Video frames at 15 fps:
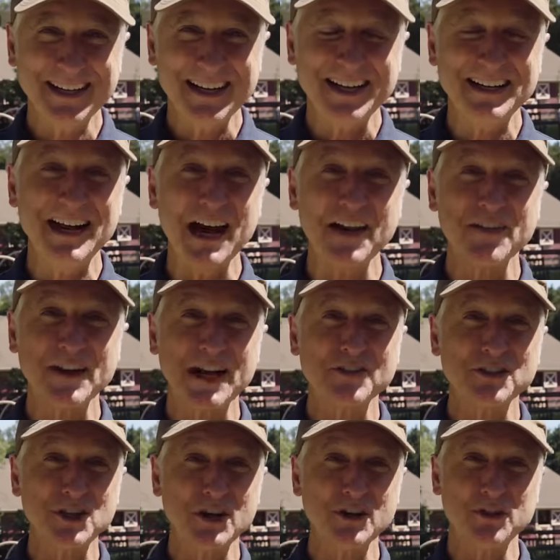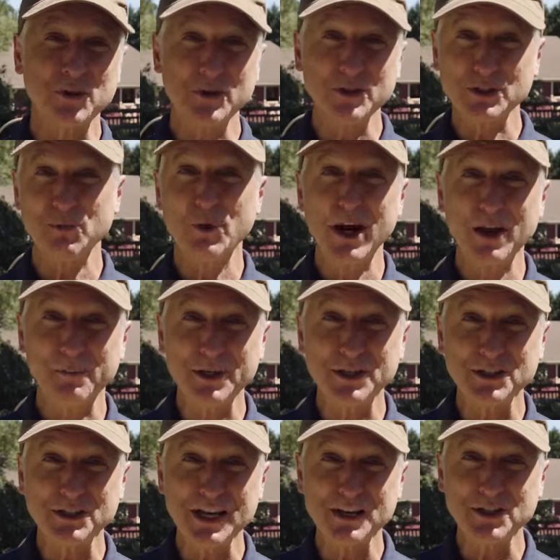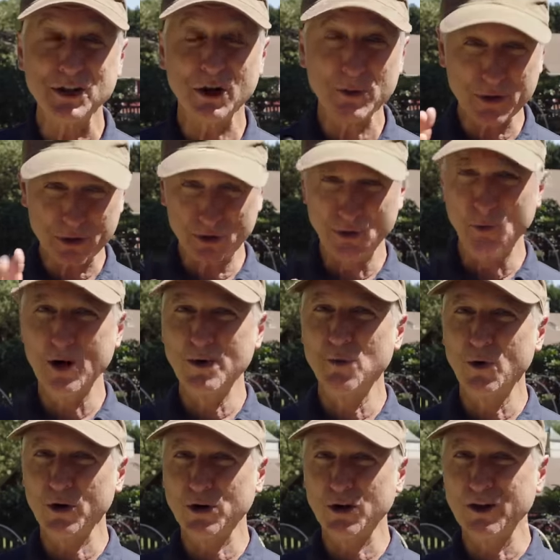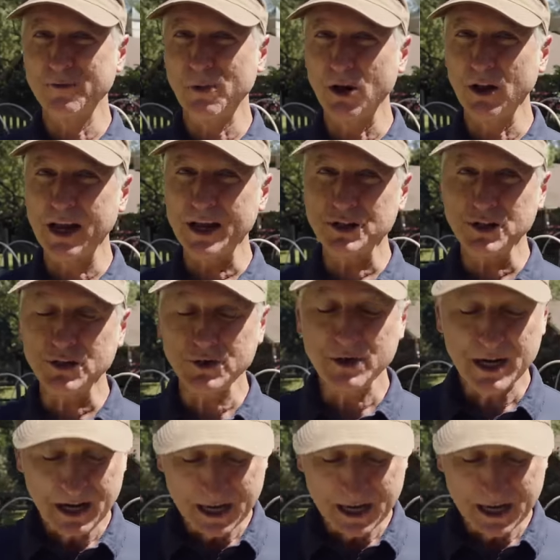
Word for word: And now that I've started throwing some wild pitches at you, I want to throw one more curveball at you.